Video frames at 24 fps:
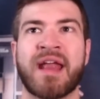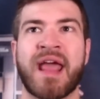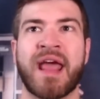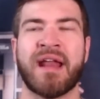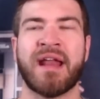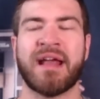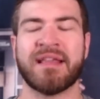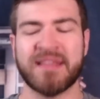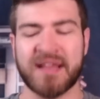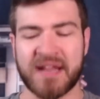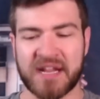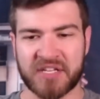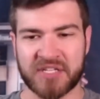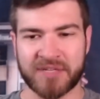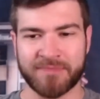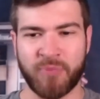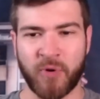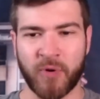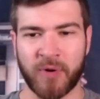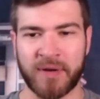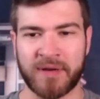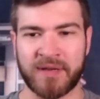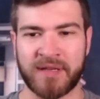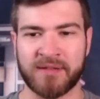And I think it's
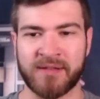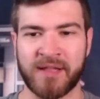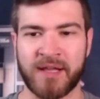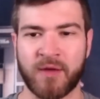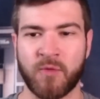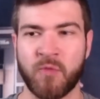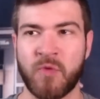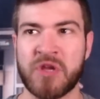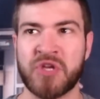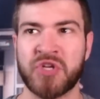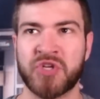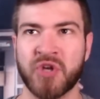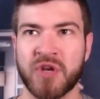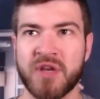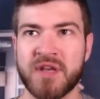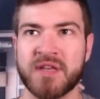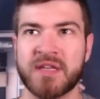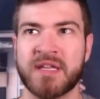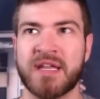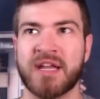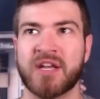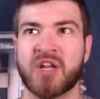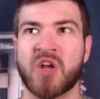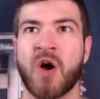important that, like, we shouldn't
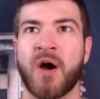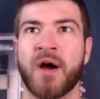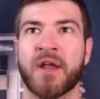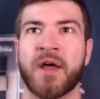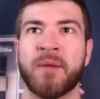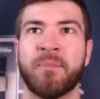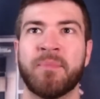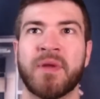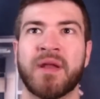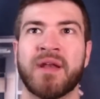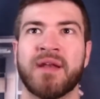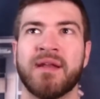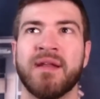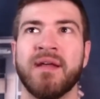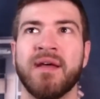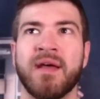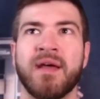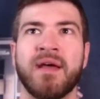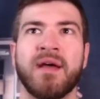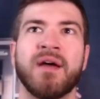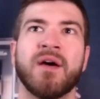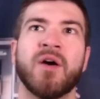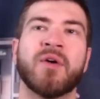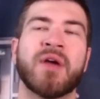get caught up in,
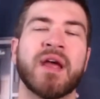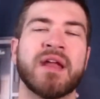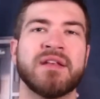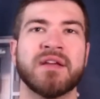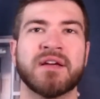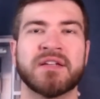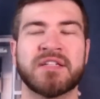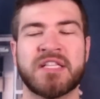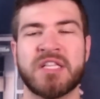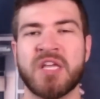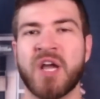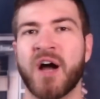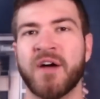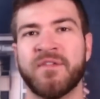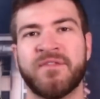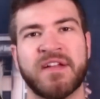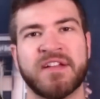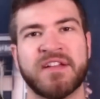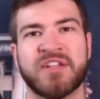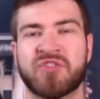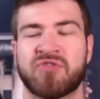okay, does the offense